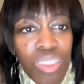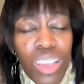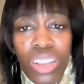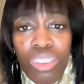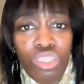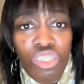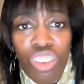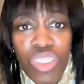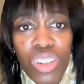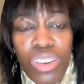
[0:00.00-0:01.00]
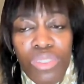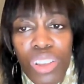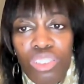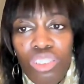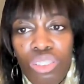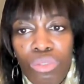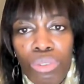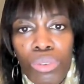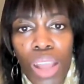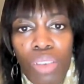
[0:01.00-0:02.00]
And this again is just an innovation
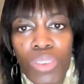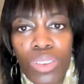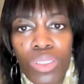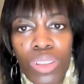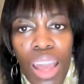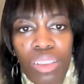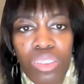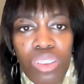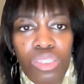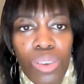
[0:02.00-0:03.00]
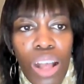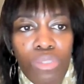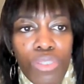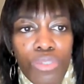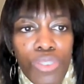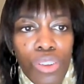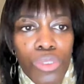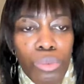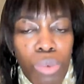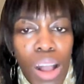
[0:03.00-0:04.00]
through having access to
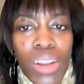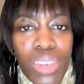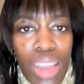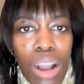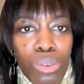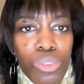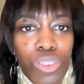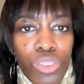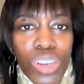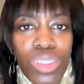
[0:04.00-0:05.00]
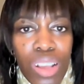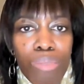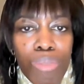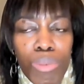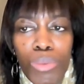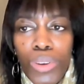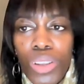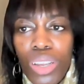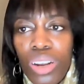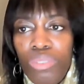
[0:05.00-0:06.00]
AlphaFold. Why now is a great time to be
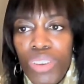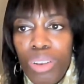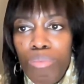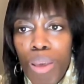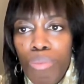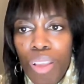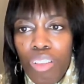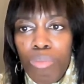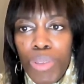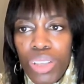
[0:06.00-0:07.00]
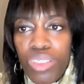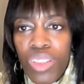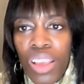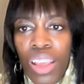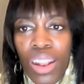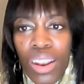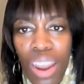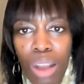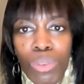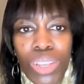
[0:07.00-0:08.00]
working on venom peptides, because
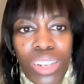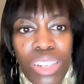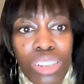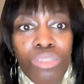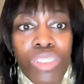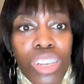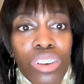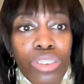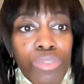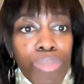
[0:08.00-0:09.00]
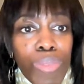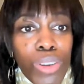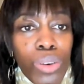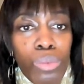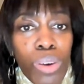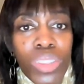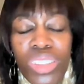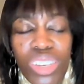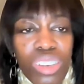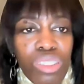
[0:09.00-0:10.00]
now we can literally go from
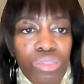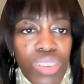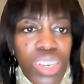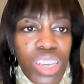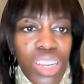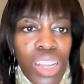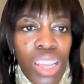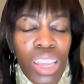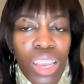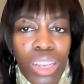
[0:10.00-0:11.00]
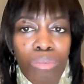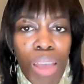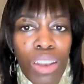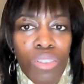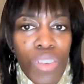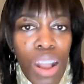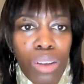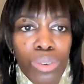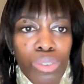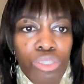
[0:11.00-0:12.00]
1D to 3D in a matter of
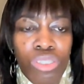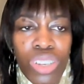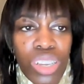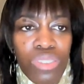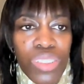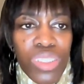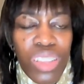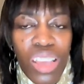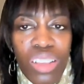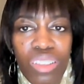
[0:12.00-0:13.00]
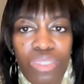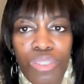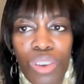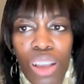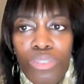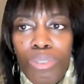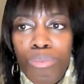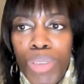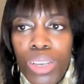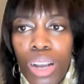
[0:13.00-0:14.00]
hours, or even days if you
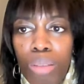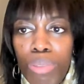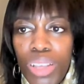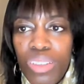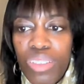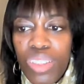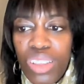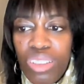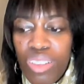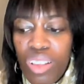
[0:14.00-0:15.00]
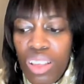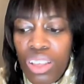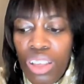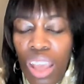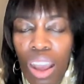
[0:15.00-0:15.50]
have big complex things.